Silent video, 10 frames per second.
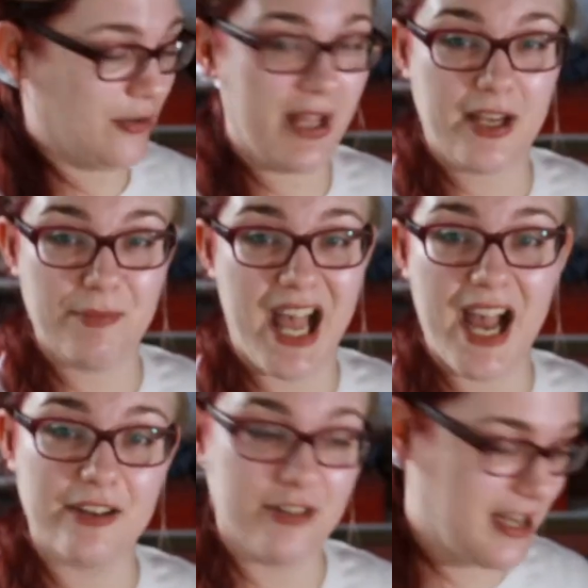like a
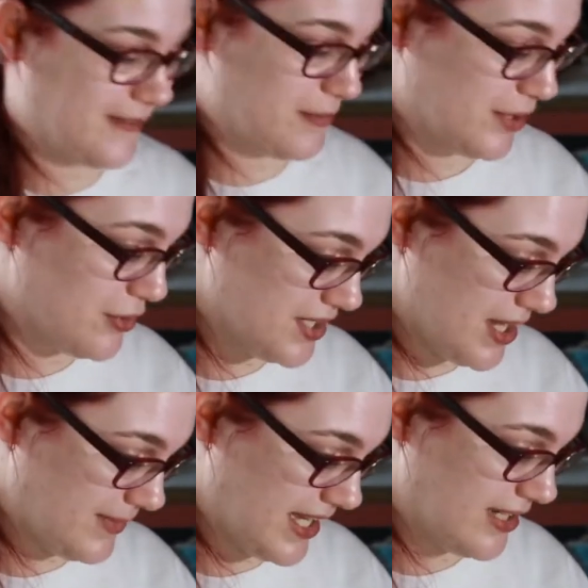black or a navy blue or
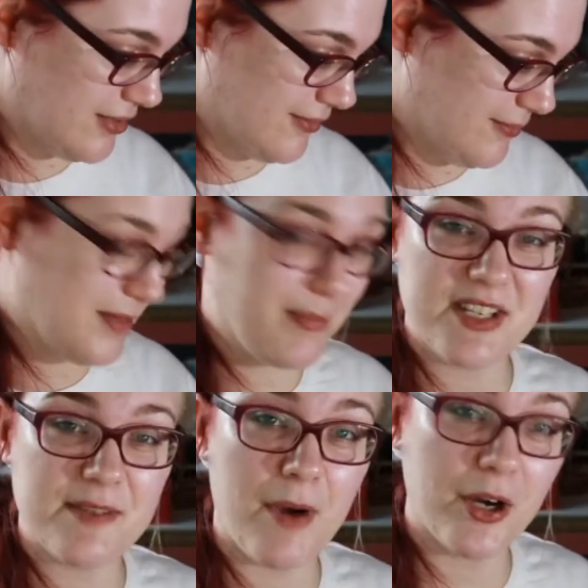something, or with a bit of
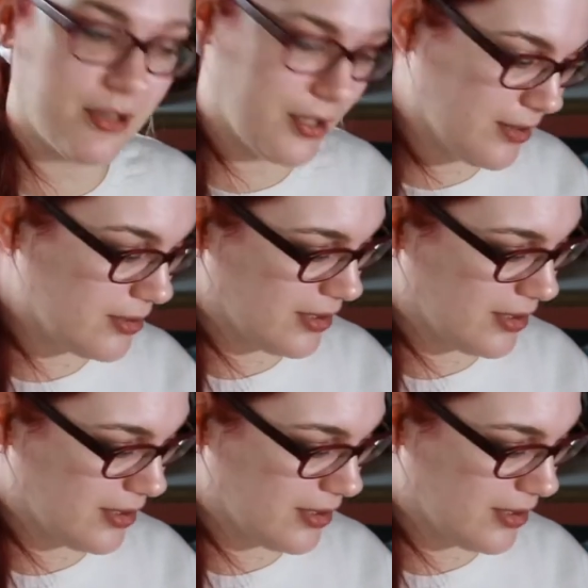sparkle,